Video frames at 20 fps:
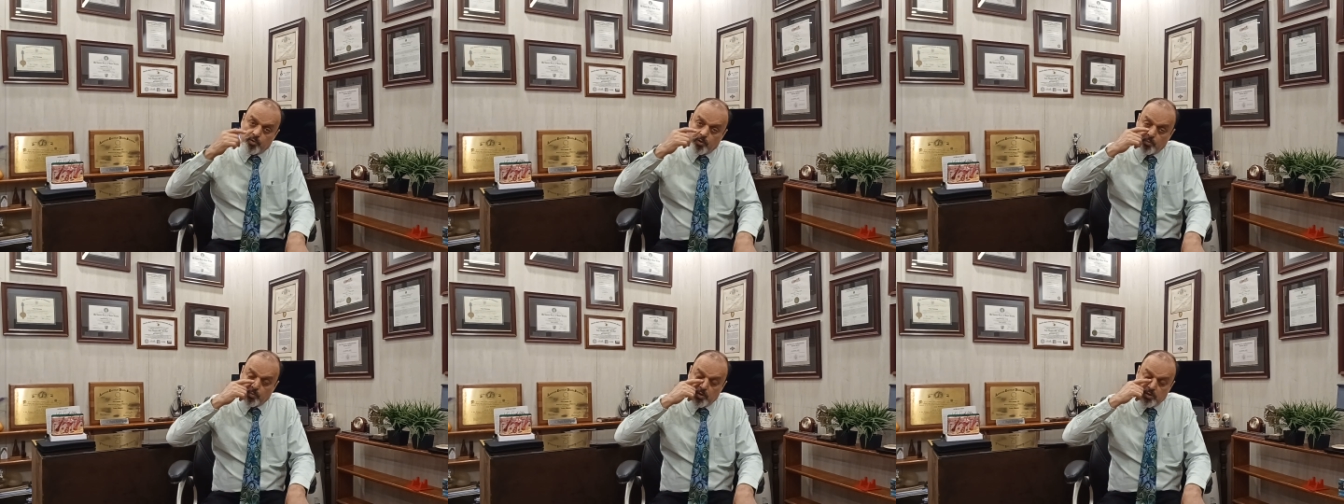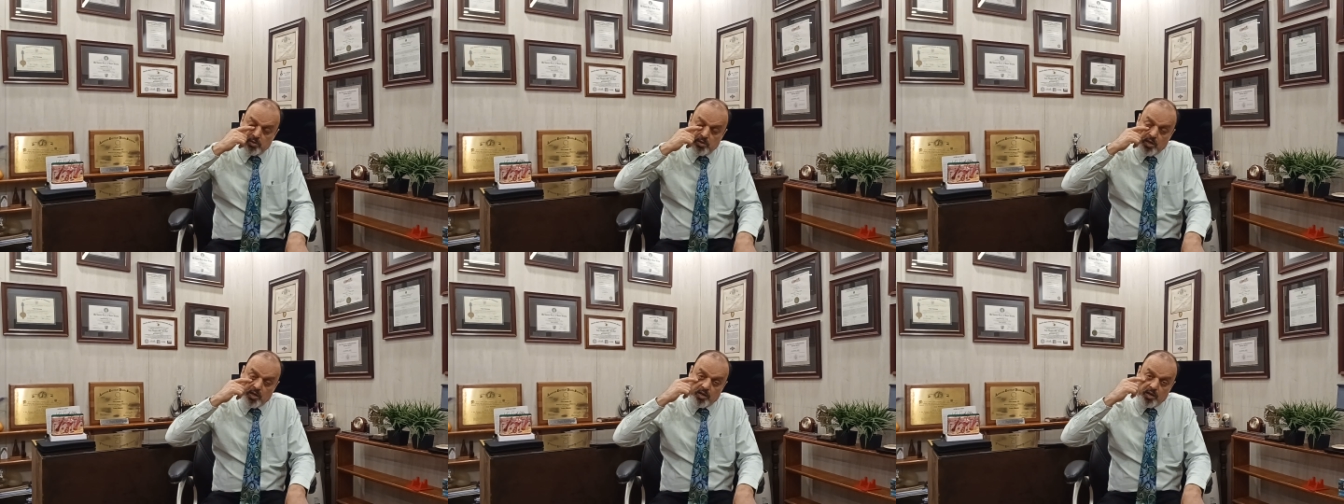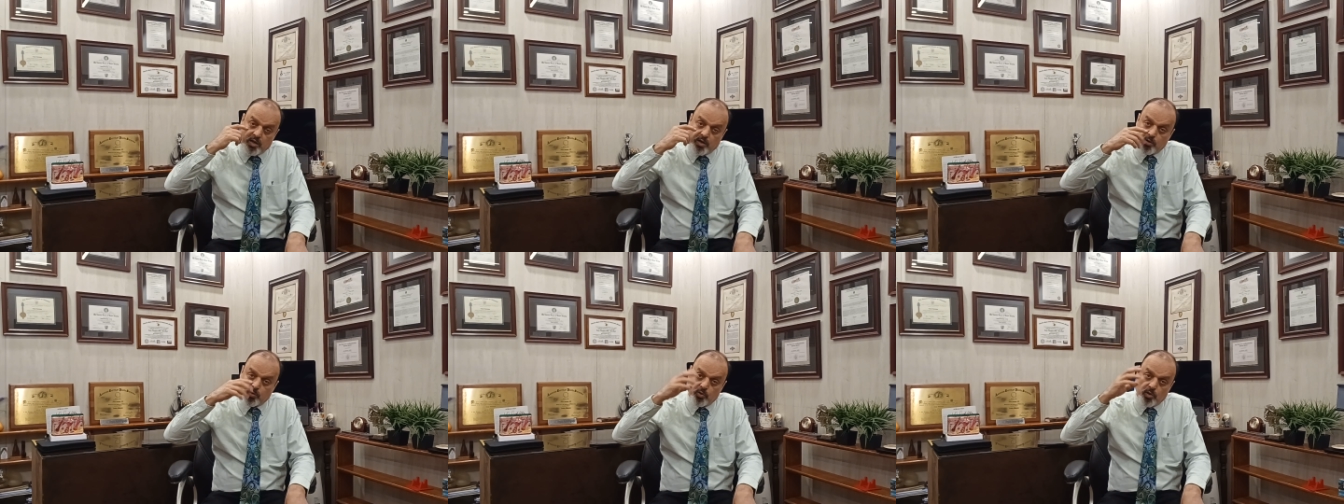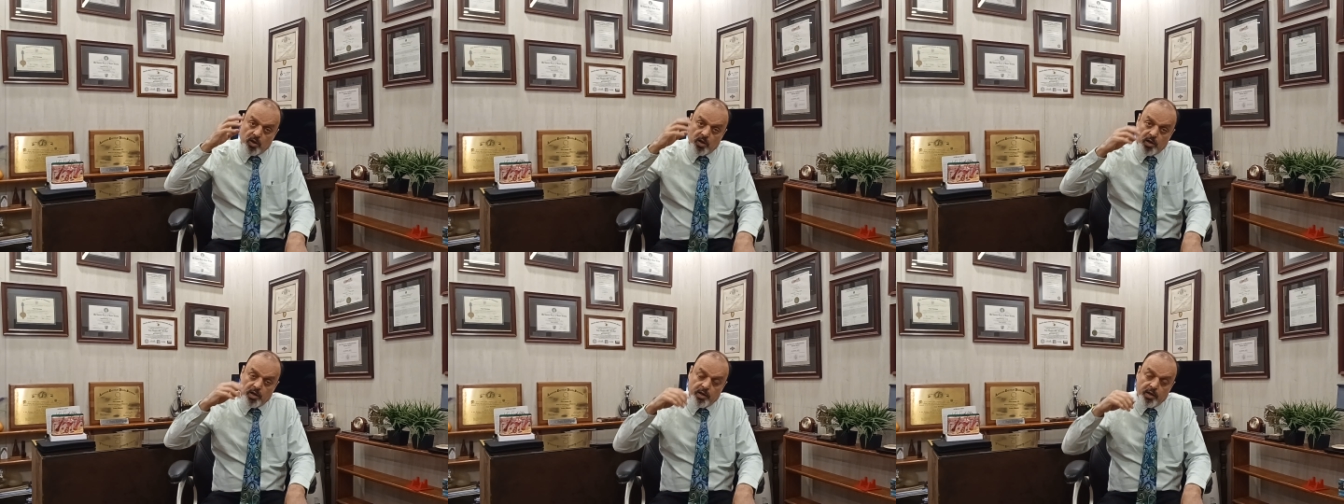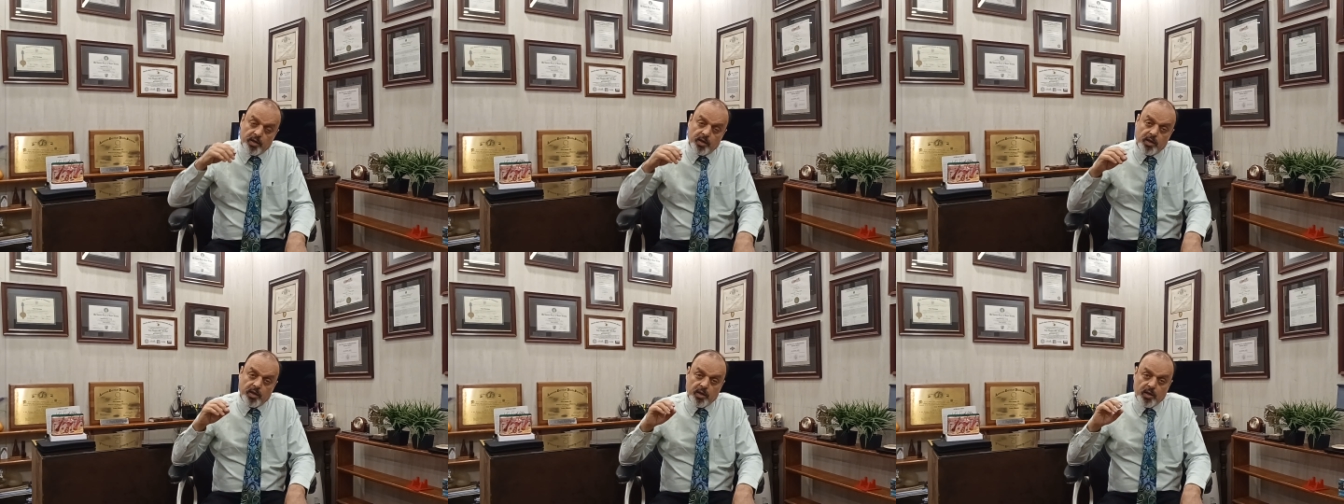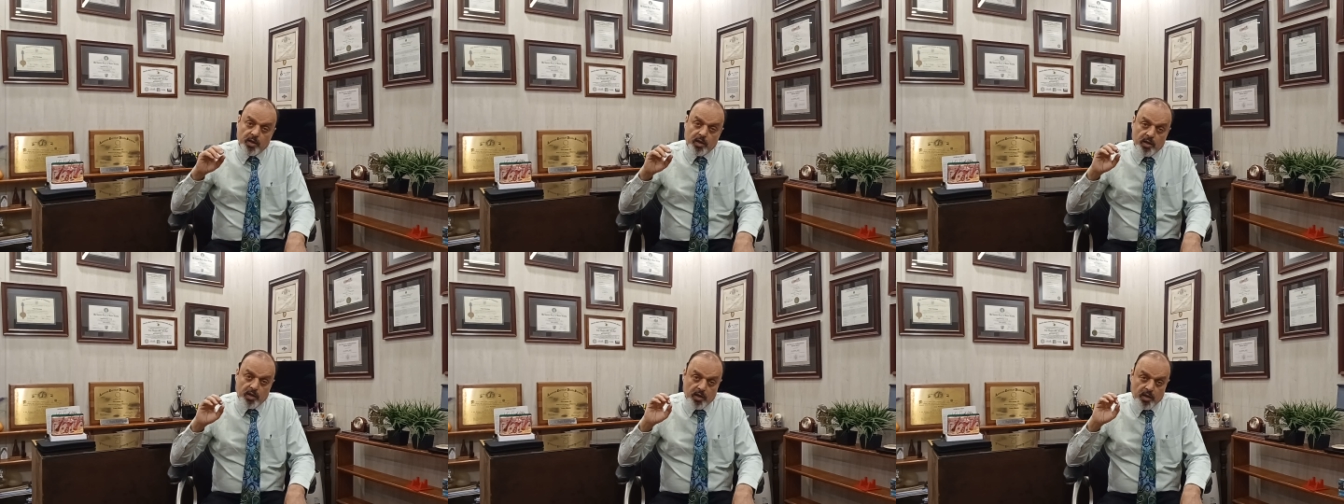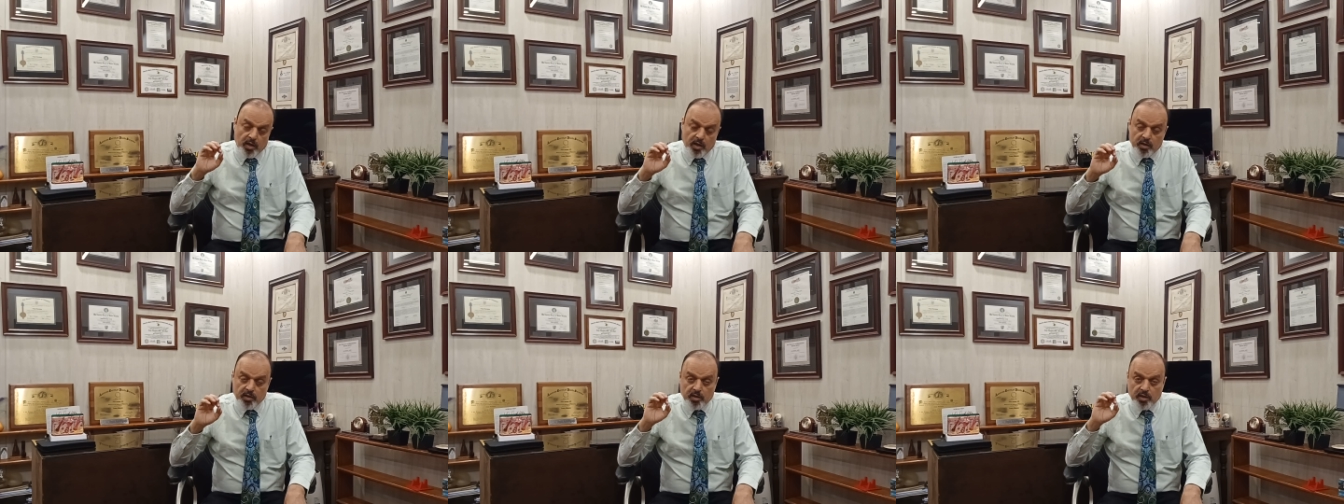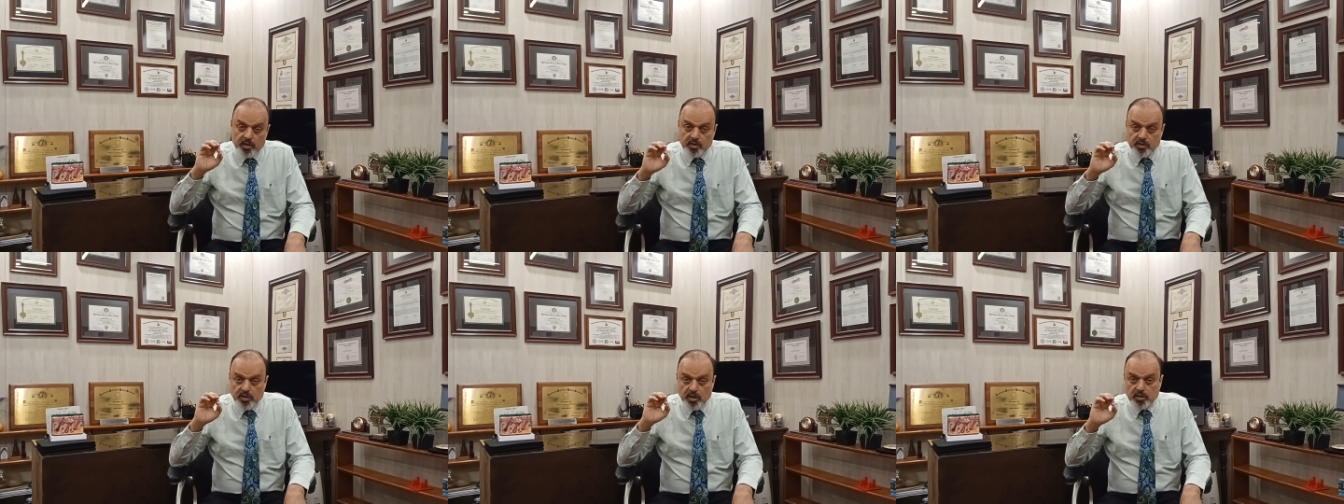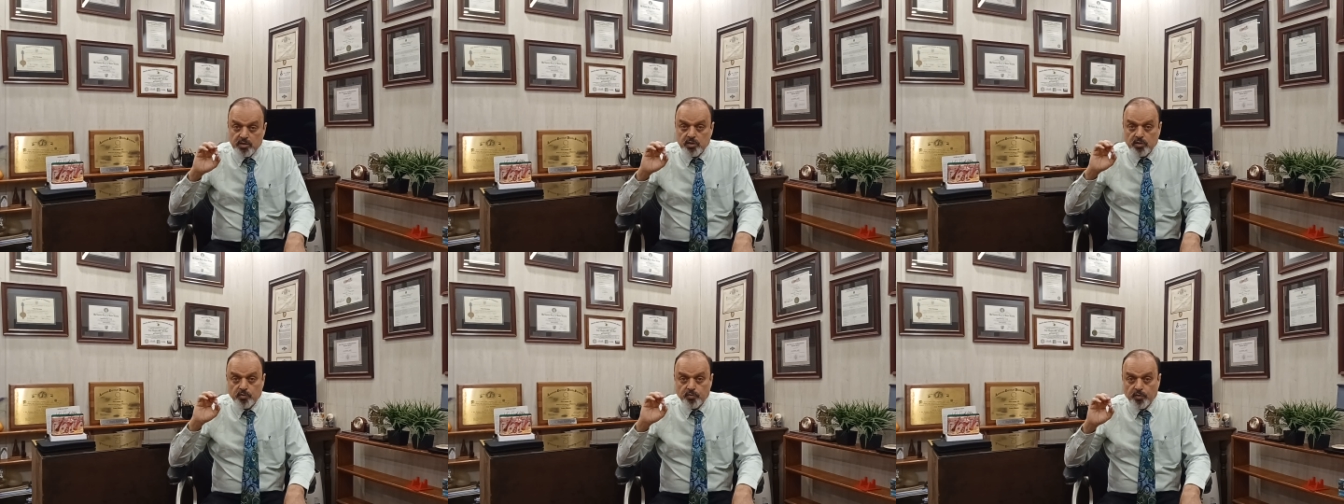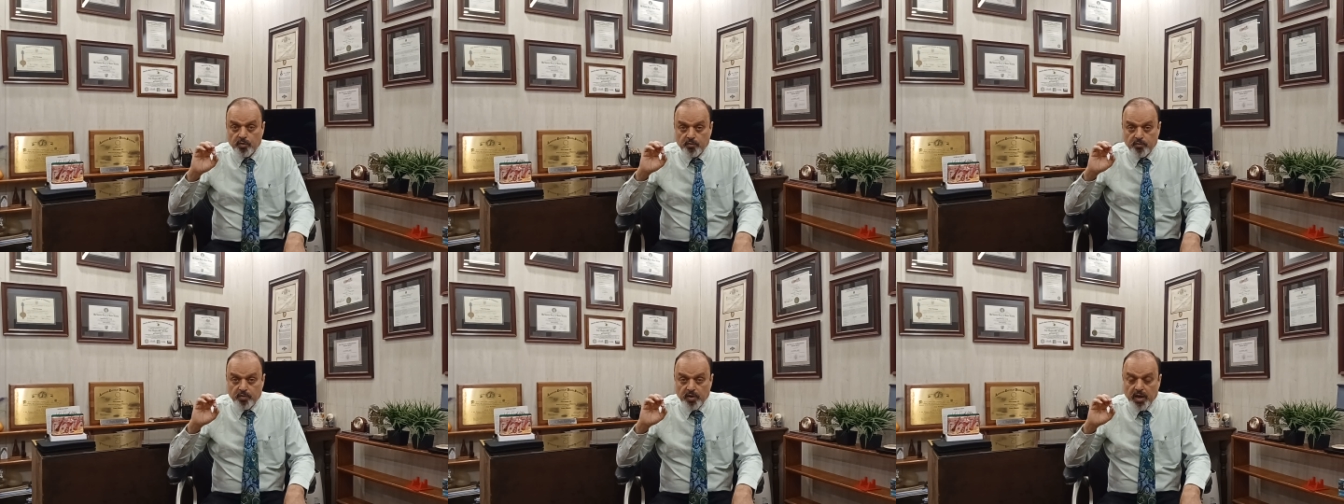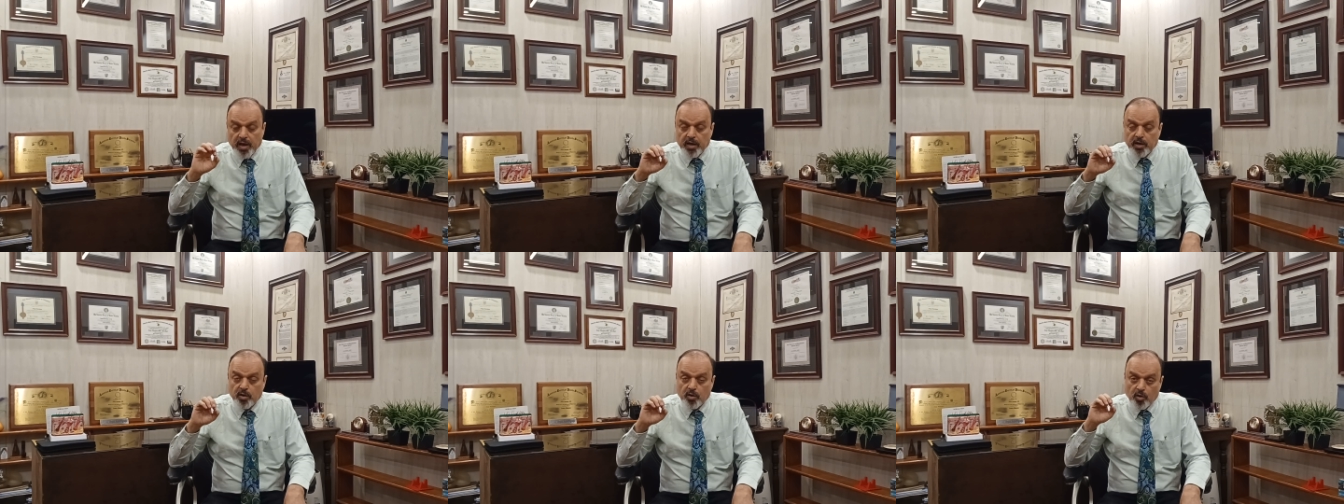this area into the eye, and the injections for fat